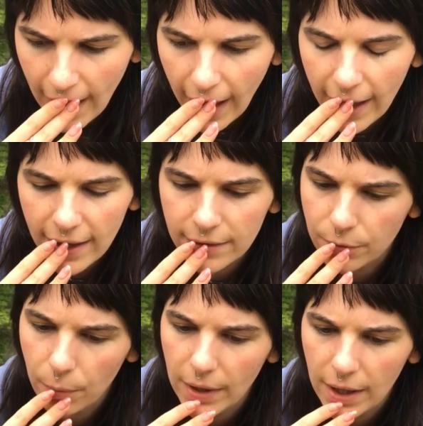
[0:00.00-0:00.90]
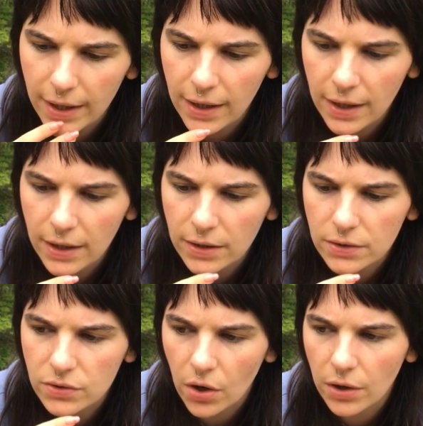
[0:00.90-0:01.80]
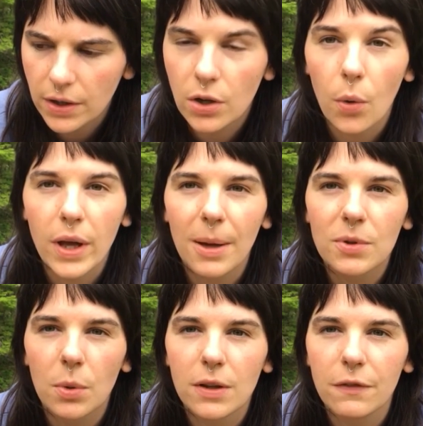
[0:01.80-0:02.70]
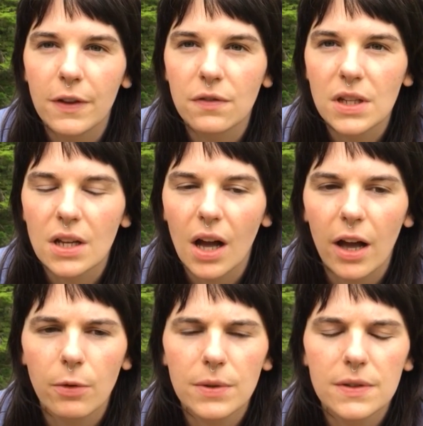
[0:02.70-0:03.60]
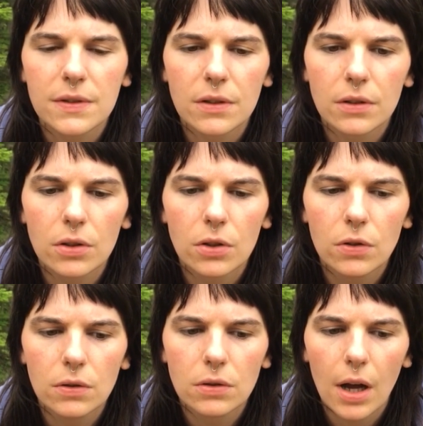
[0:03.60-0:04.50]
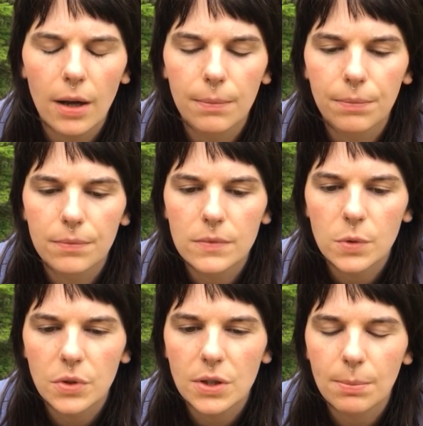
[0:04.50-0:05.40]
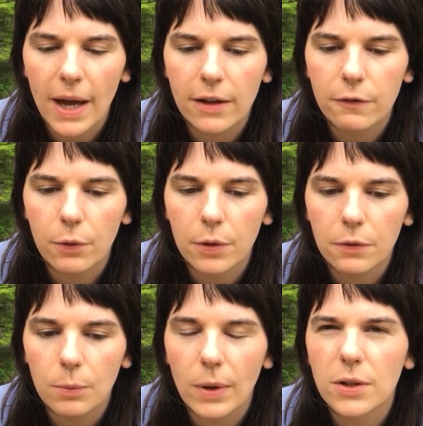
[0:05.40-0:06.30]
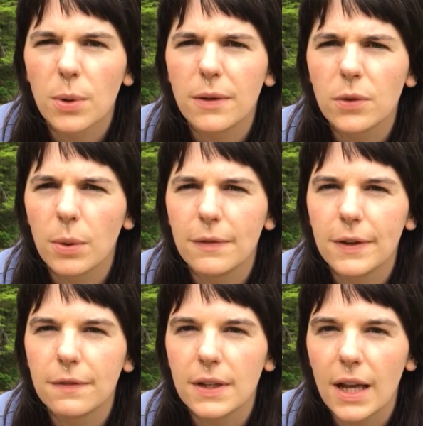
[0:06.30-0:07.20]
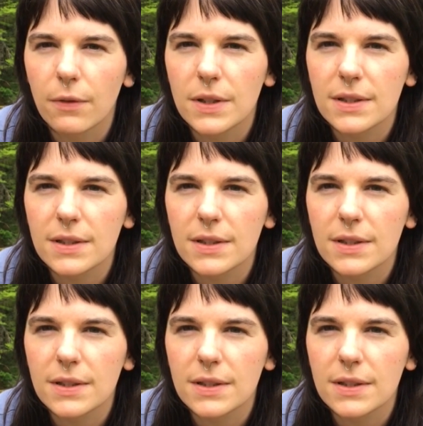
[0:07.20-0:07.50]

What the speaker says: And when I started going up to 150, I was switching back and forth from 112 to 150 every